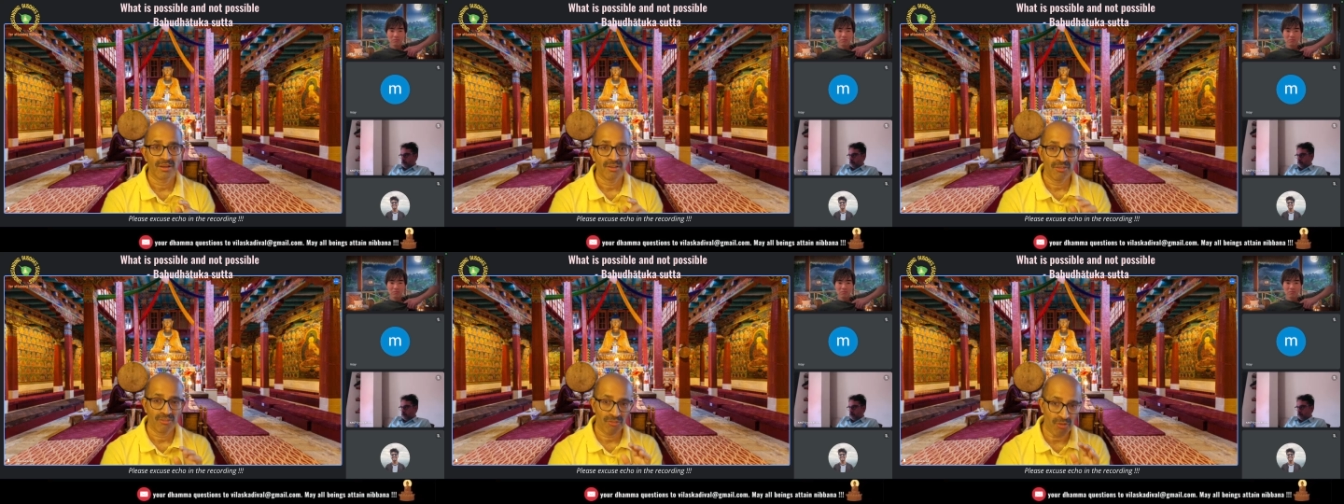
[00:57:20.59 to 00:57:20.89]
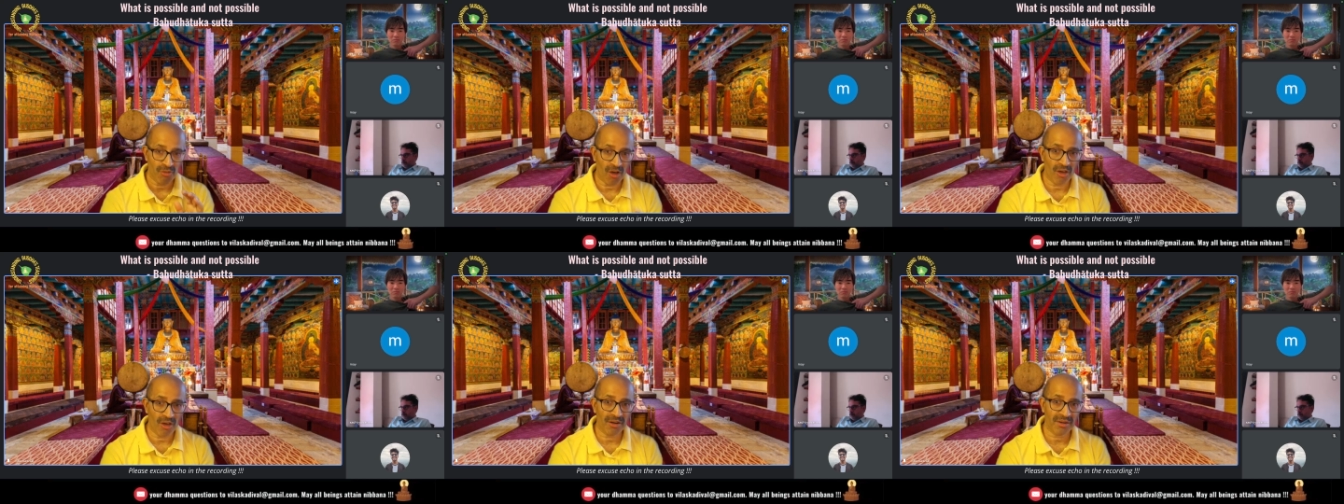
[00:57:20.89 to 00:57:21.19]

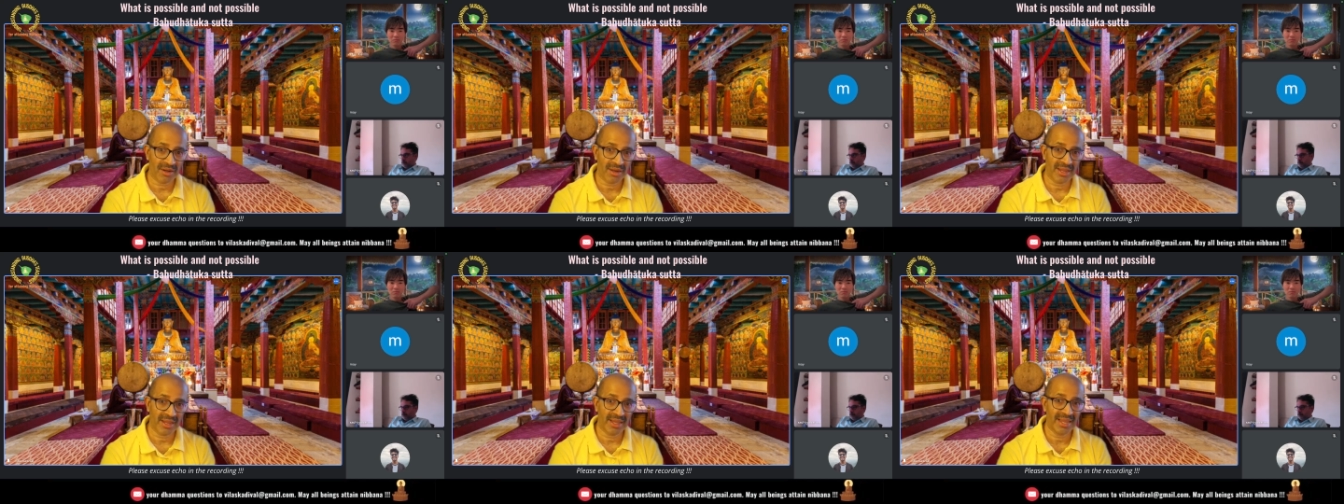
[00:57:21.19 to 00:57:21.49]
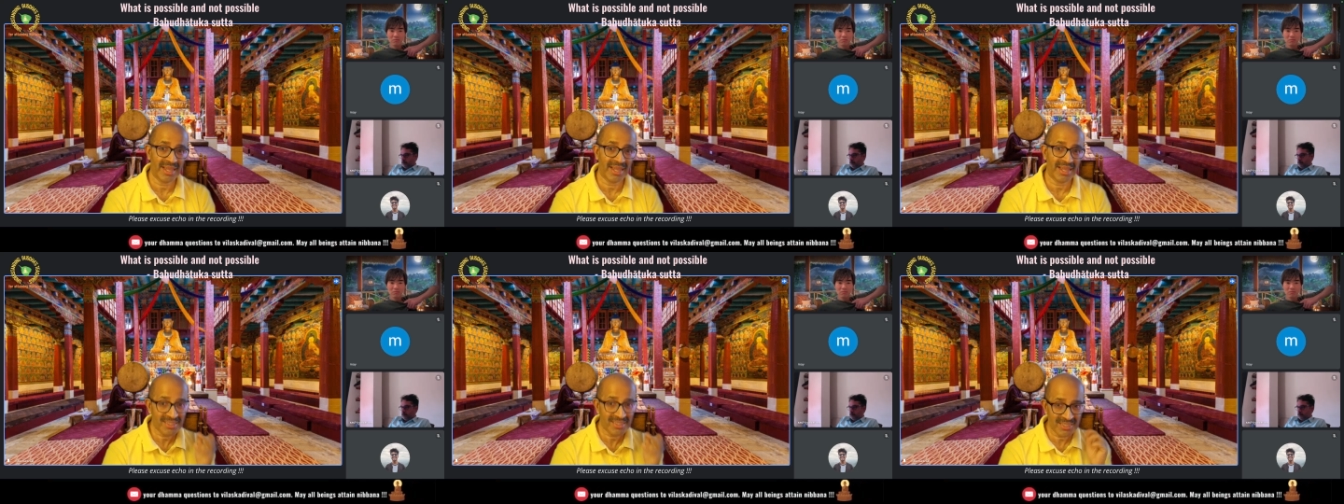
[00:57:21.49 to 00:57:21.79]
for
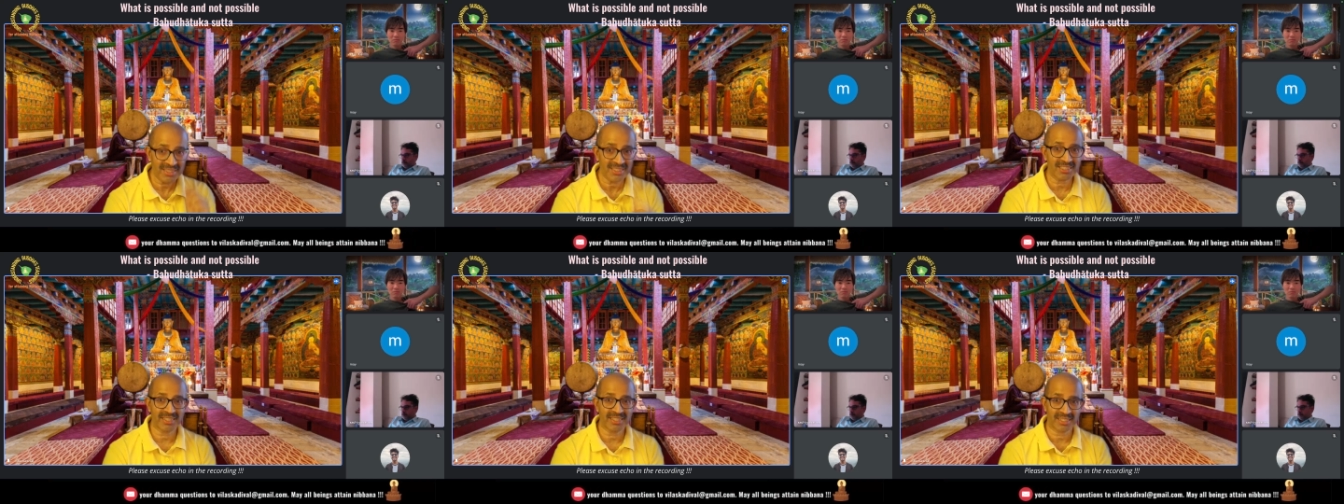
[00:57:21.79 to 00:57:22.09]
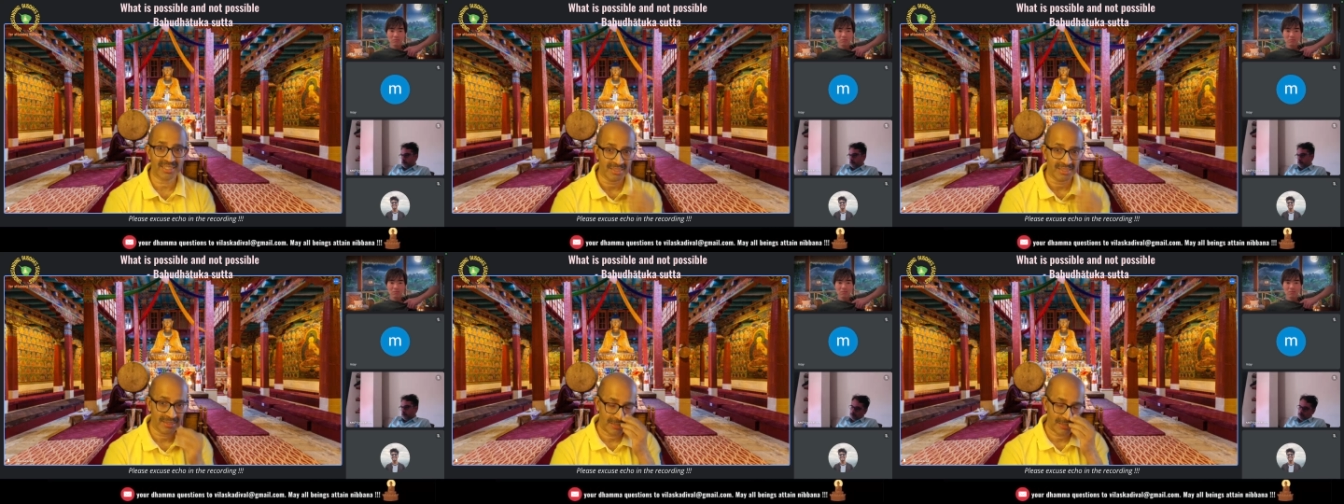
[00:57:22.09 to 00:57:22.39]

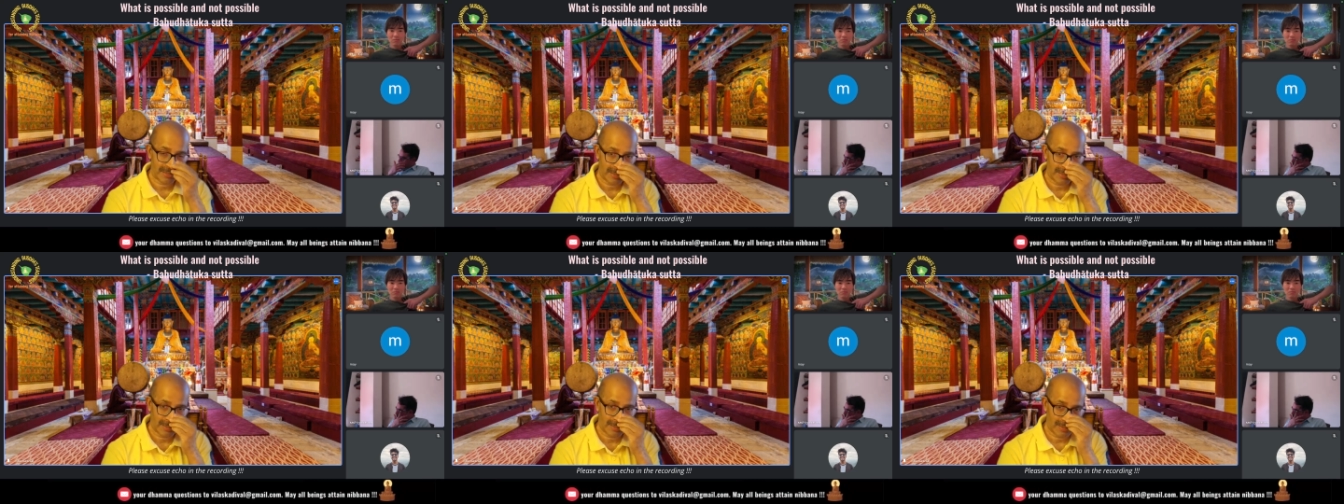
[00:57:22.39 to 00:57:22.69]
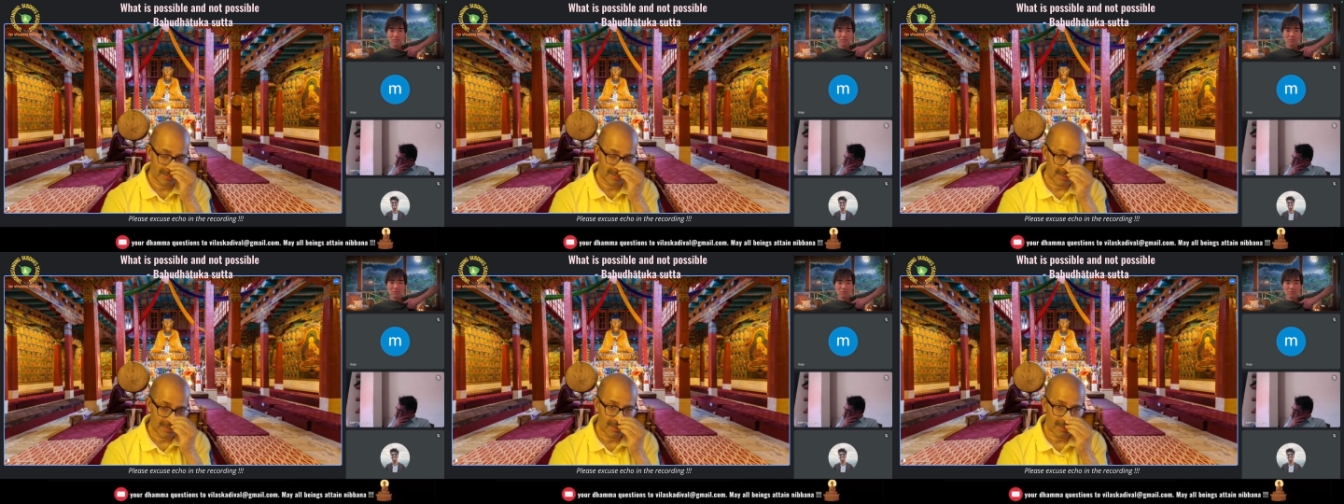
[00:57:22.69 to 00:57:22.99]
existence.
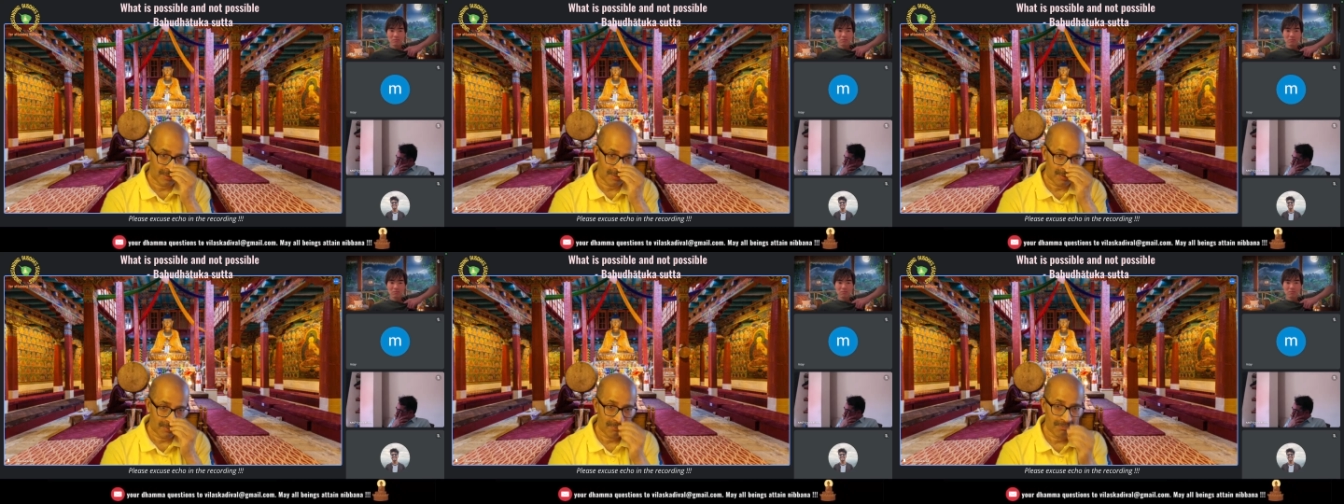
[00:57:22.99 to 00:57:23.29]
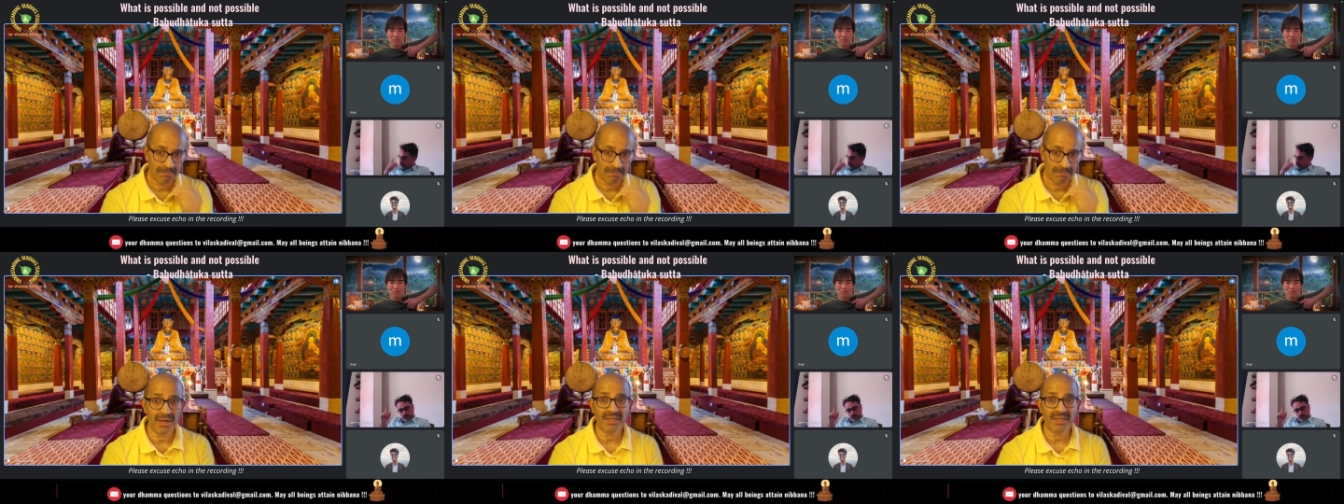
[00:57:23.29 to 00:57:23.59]

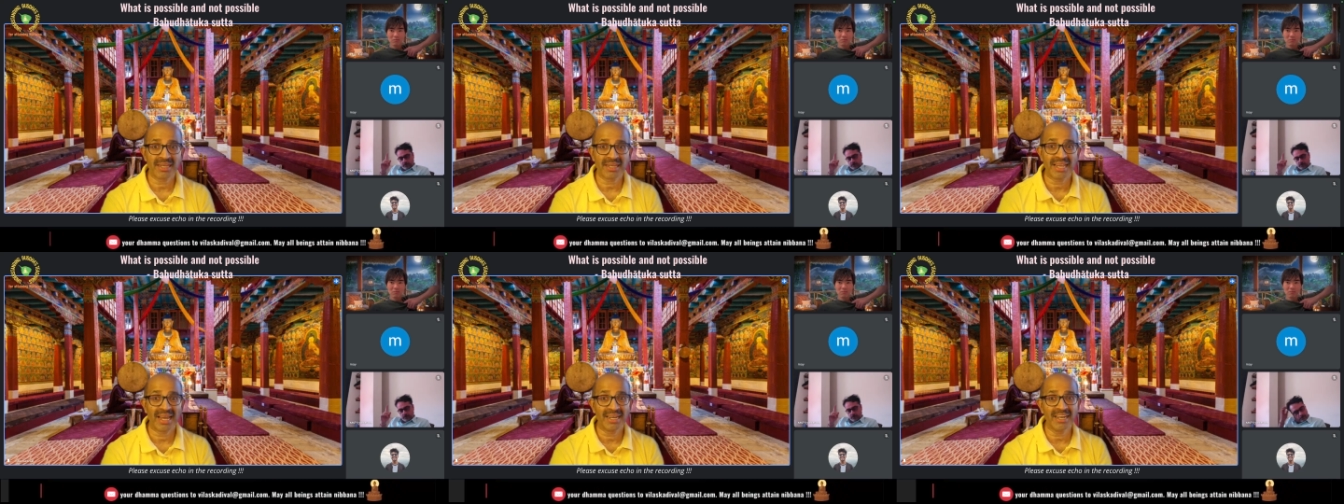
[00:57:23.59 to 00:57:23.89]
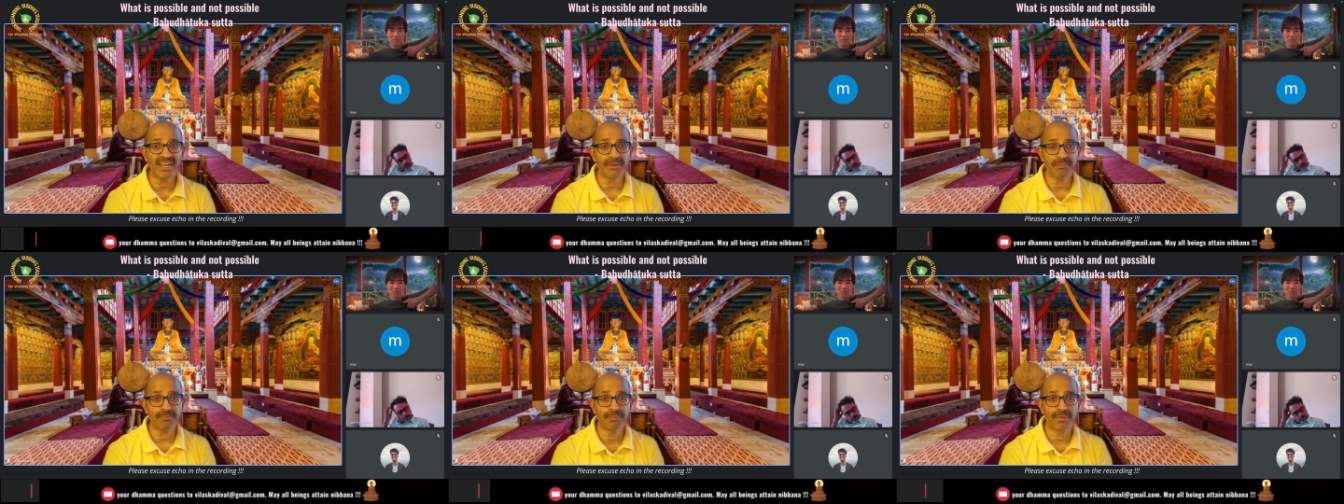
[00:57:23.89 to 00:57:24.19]
But can
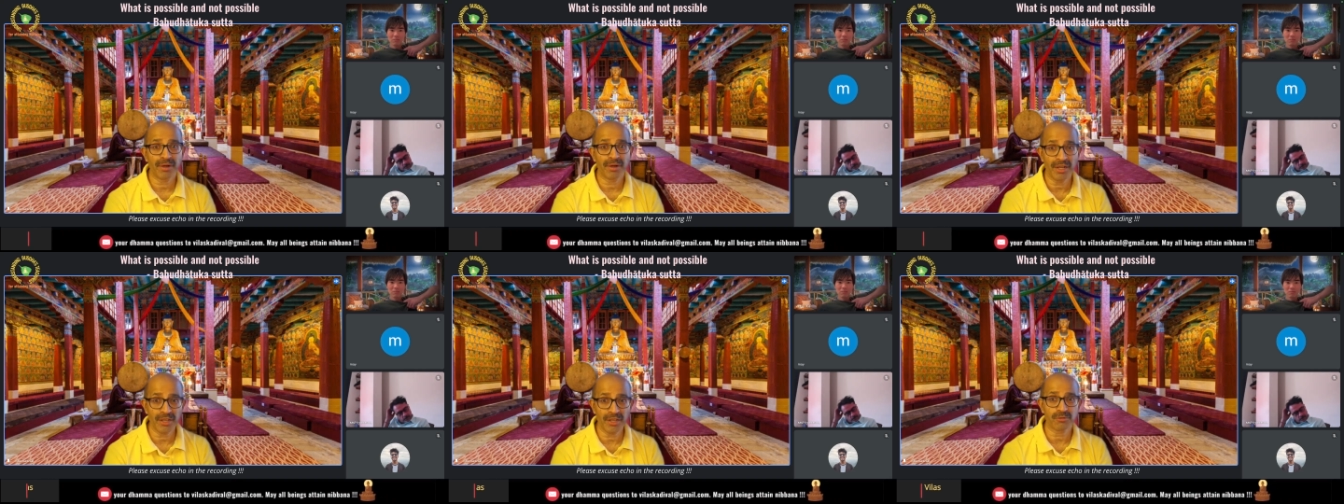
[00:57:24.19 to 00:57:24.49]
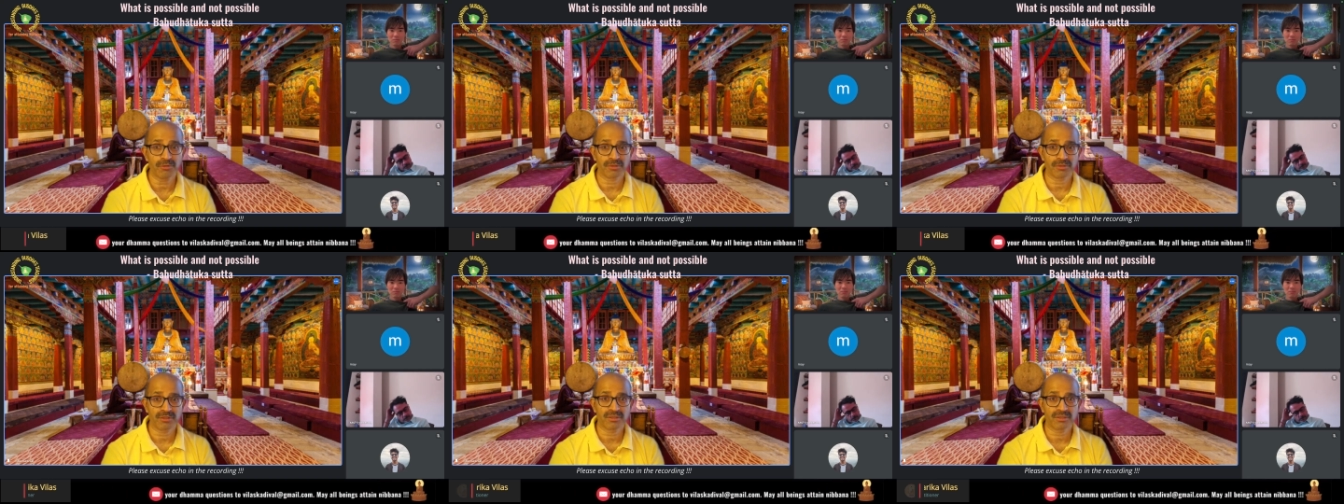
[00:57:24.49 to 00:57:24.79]
it
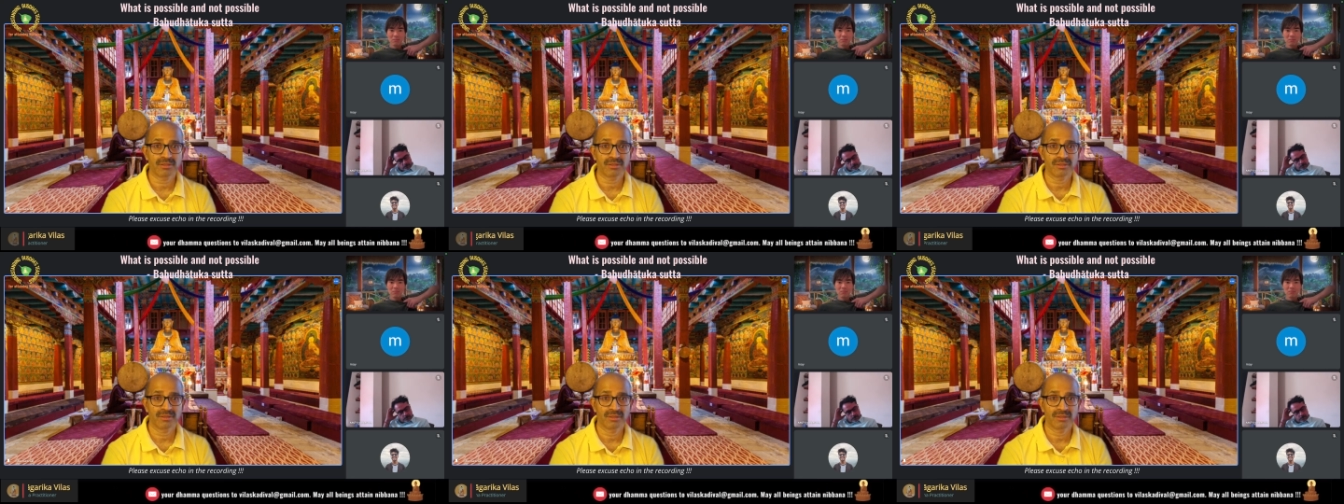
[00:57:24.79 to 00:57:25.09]
produce?